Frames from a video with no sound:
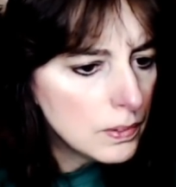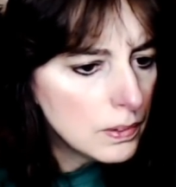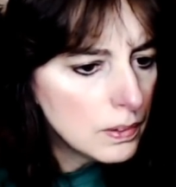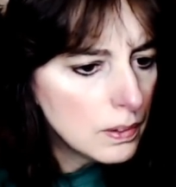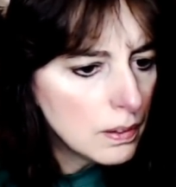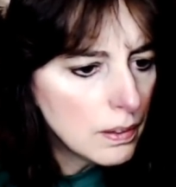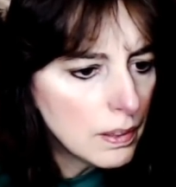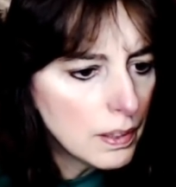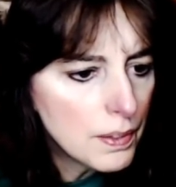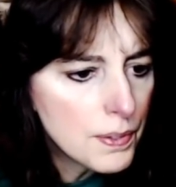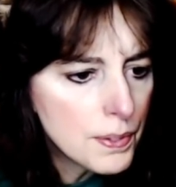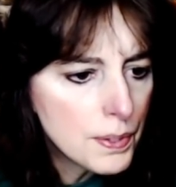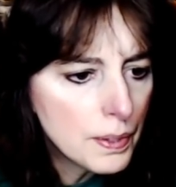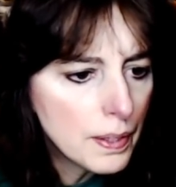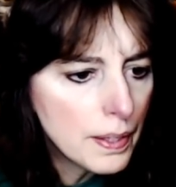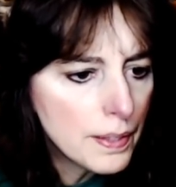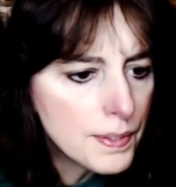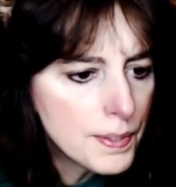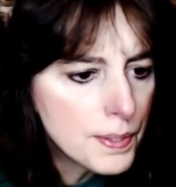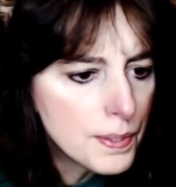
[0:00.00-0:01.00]
Alright, so
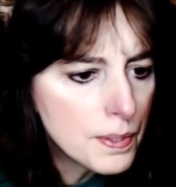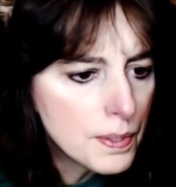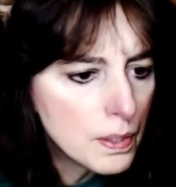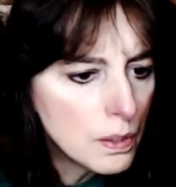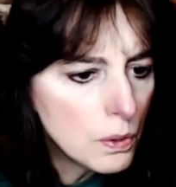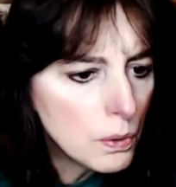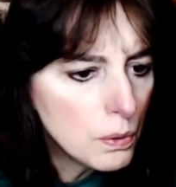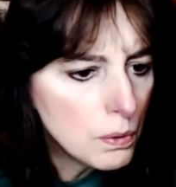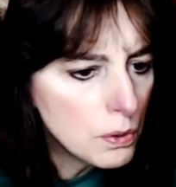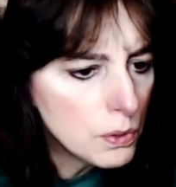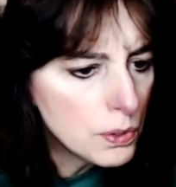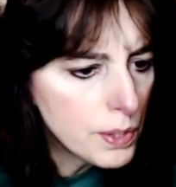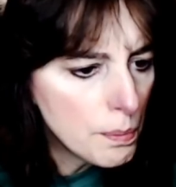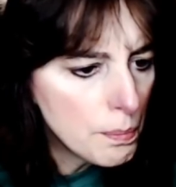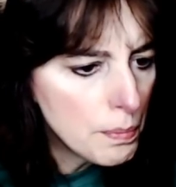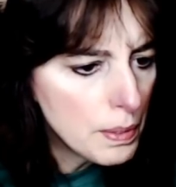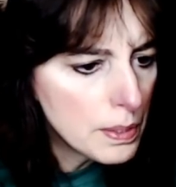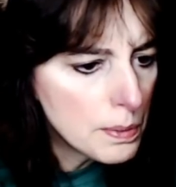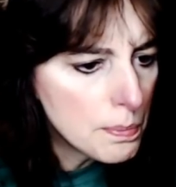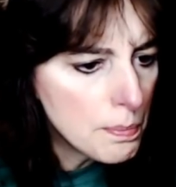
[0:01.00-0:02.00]
let's,
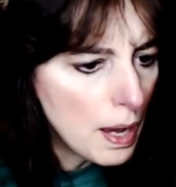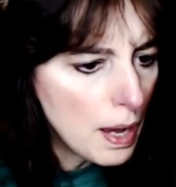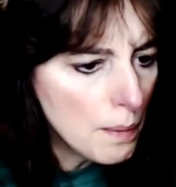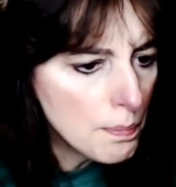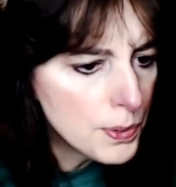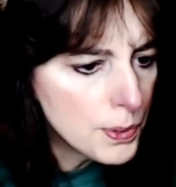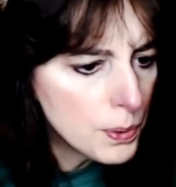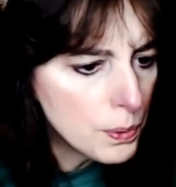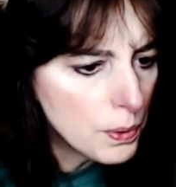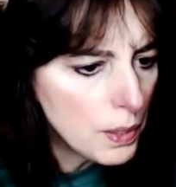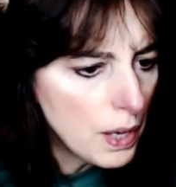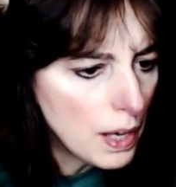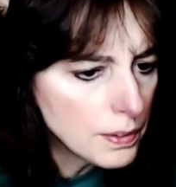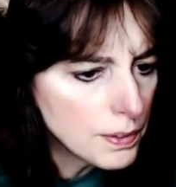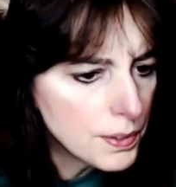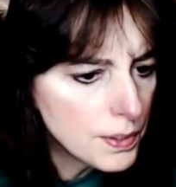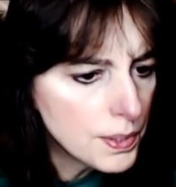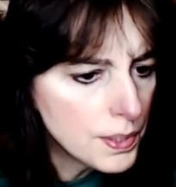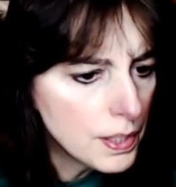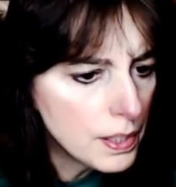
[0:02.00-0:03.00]
somebody's mom sued
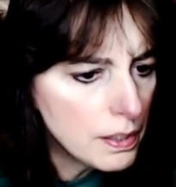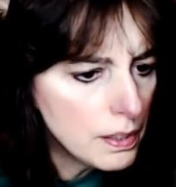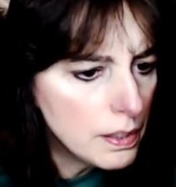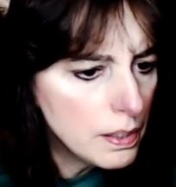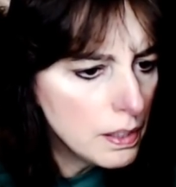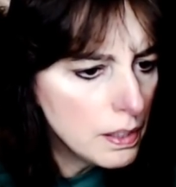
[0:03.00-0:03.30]
Oxygen.